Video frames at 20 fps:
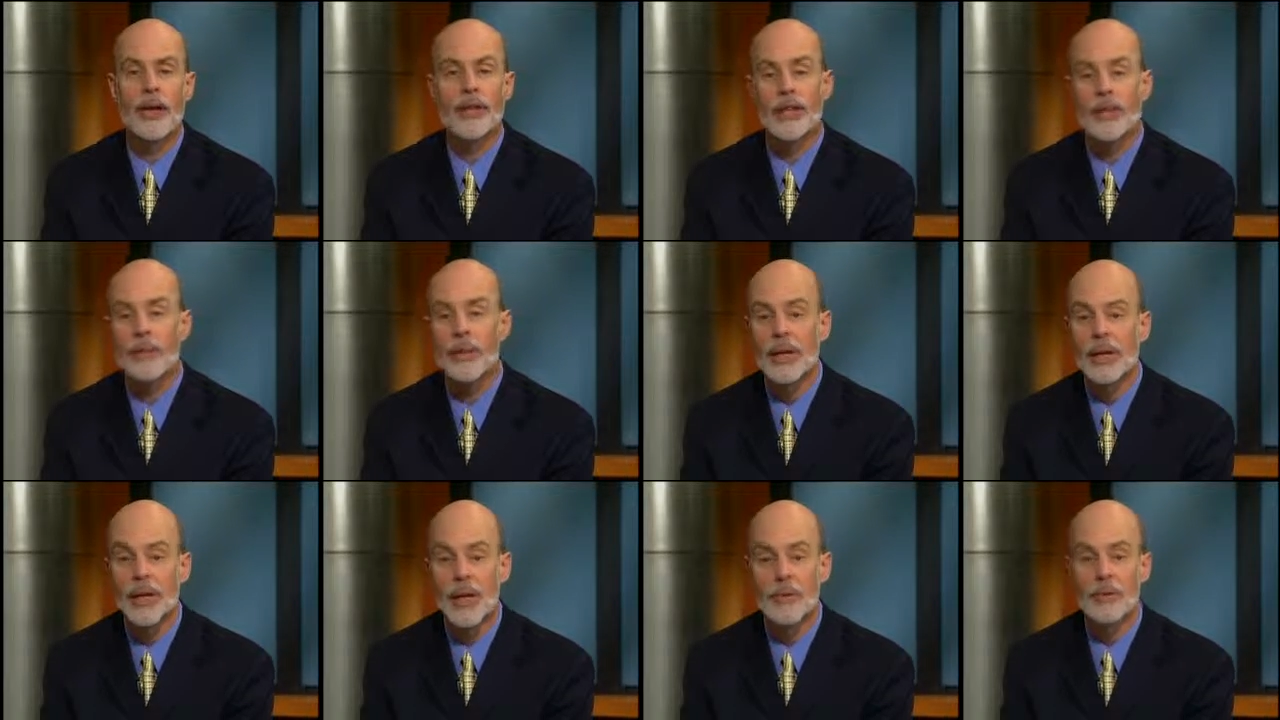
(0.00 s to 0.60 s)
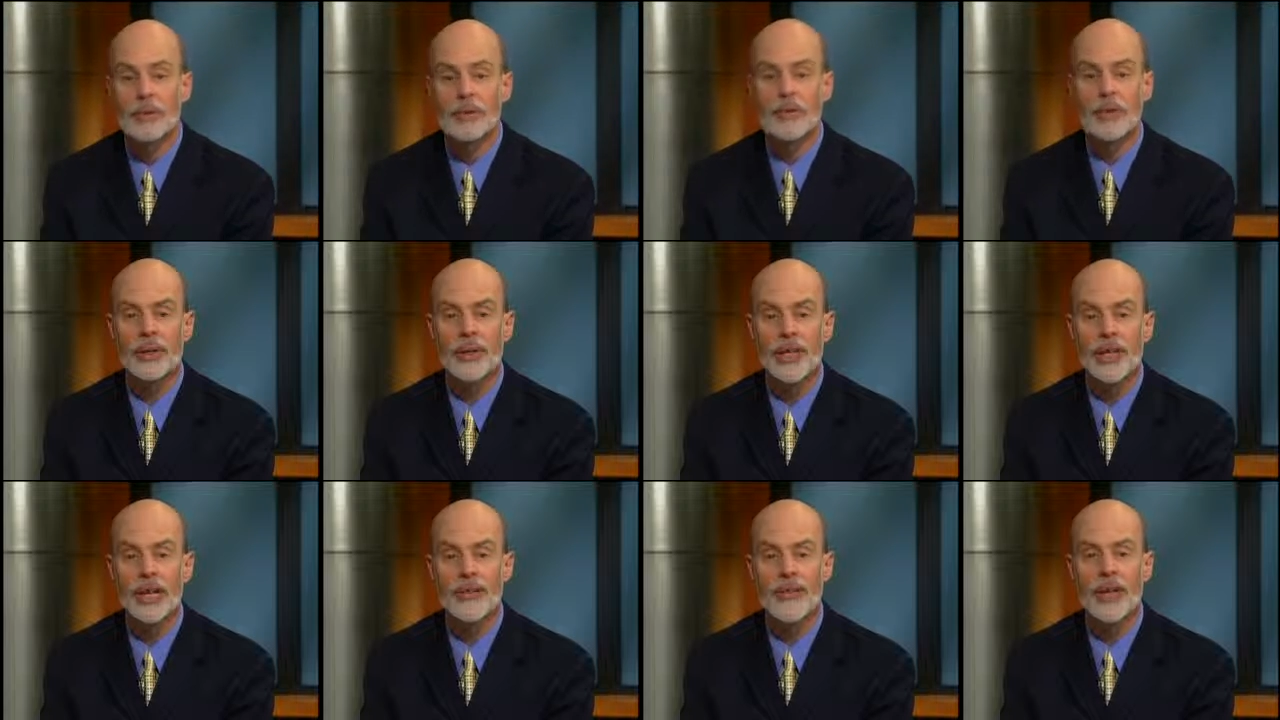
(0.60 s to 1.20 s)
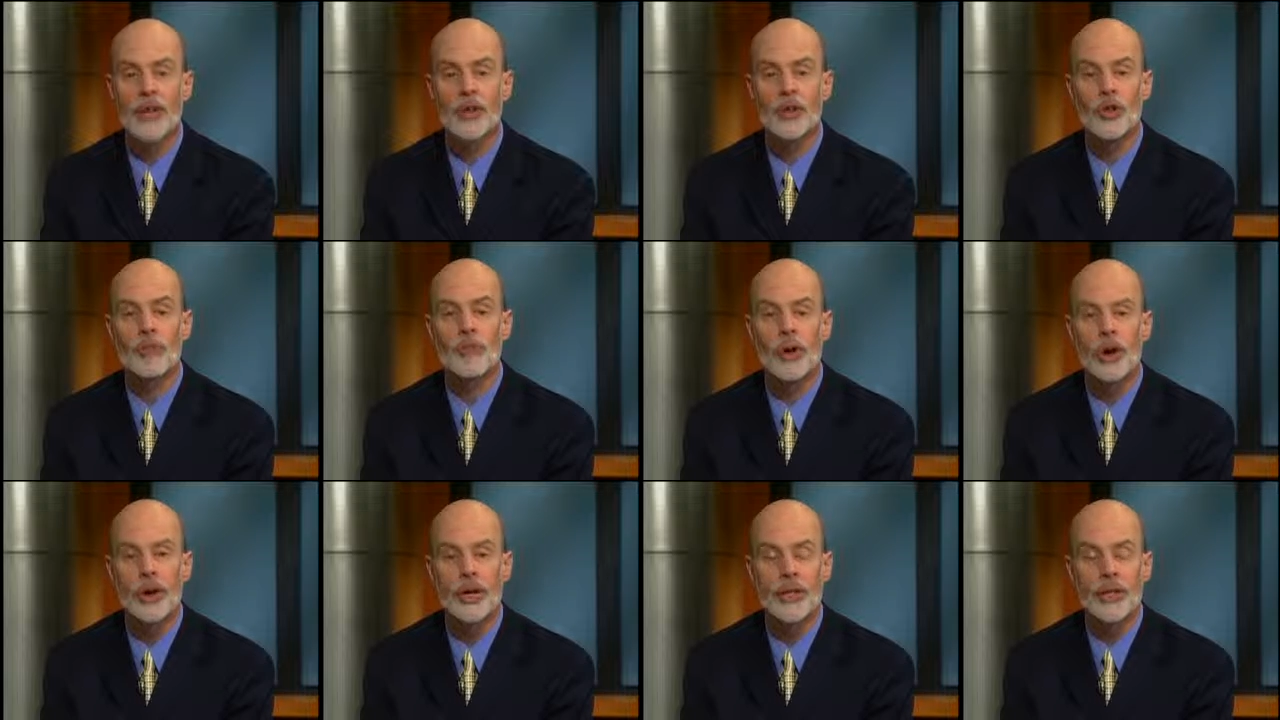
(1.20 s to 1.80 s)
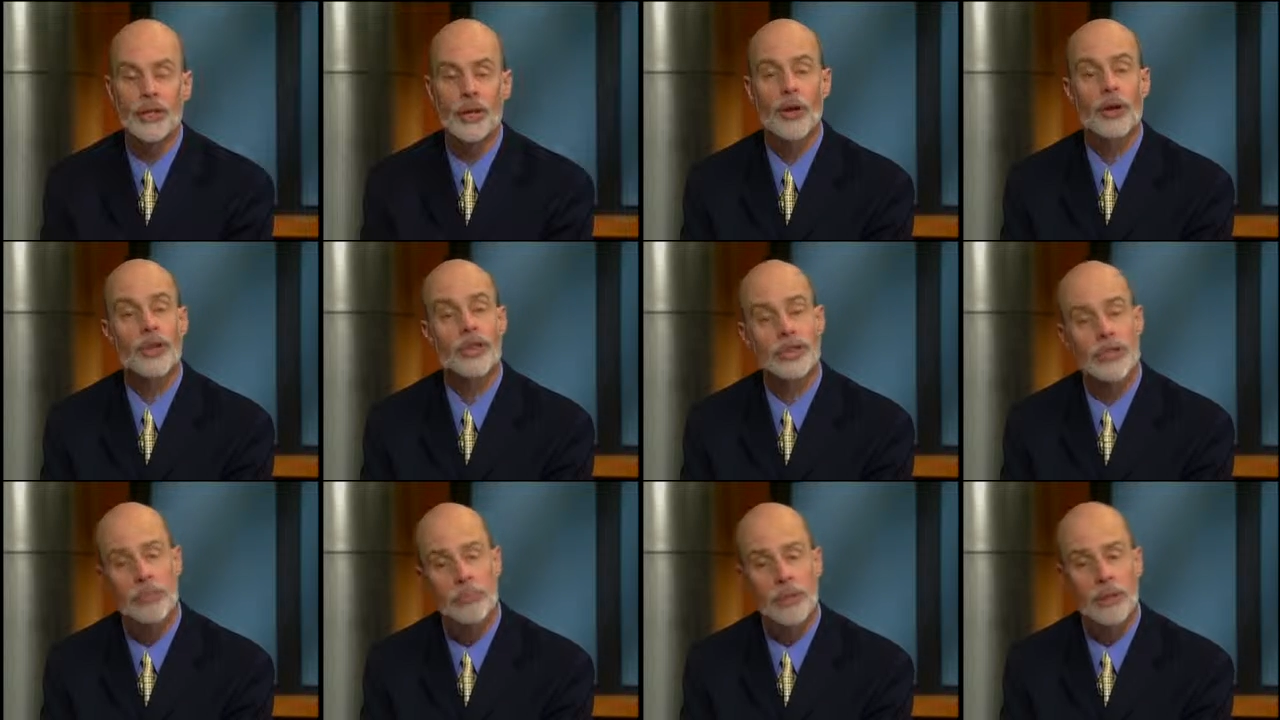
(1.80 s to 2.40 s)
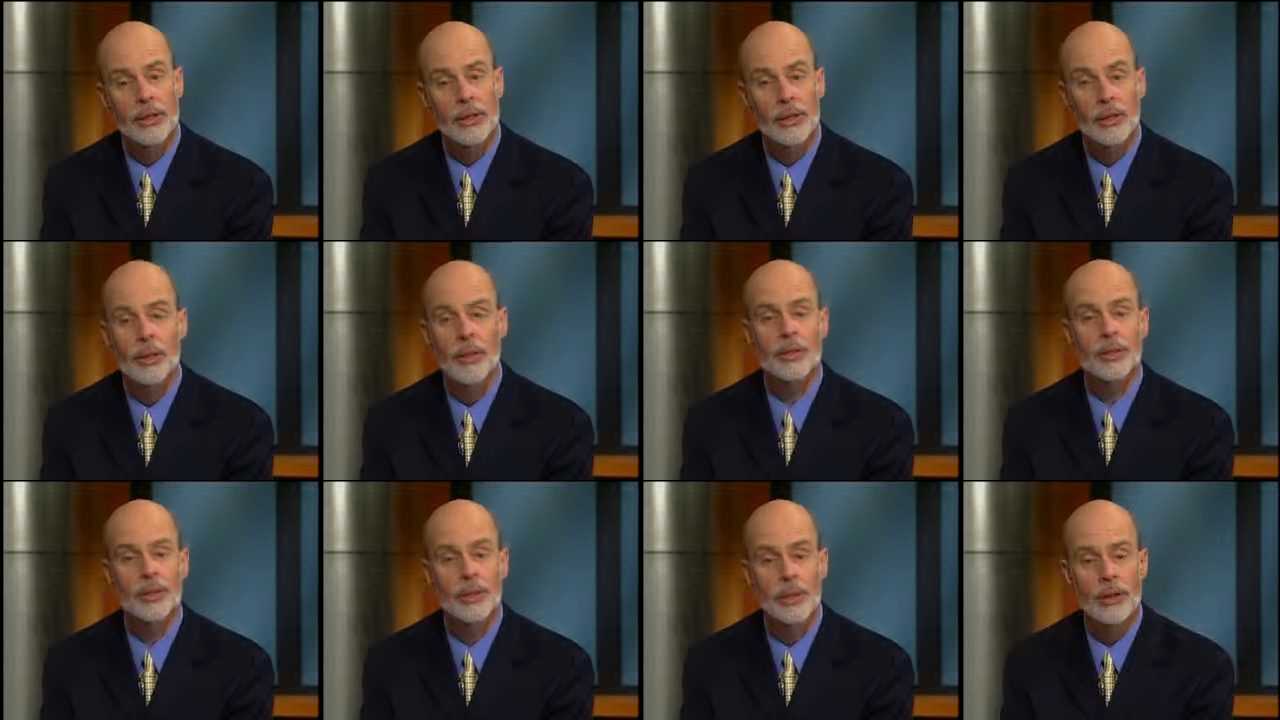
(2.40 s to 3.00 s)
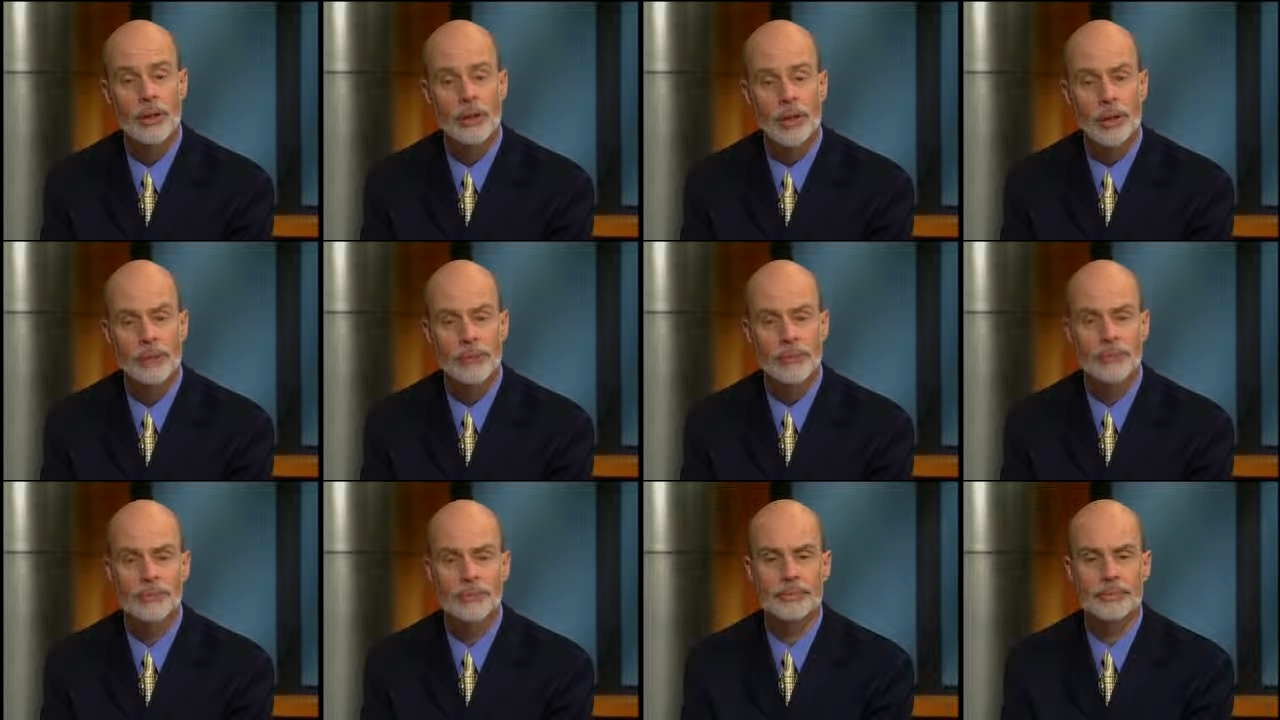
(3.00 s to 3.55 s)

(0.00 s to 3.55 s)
they may come to believe that new markets are similar to their own.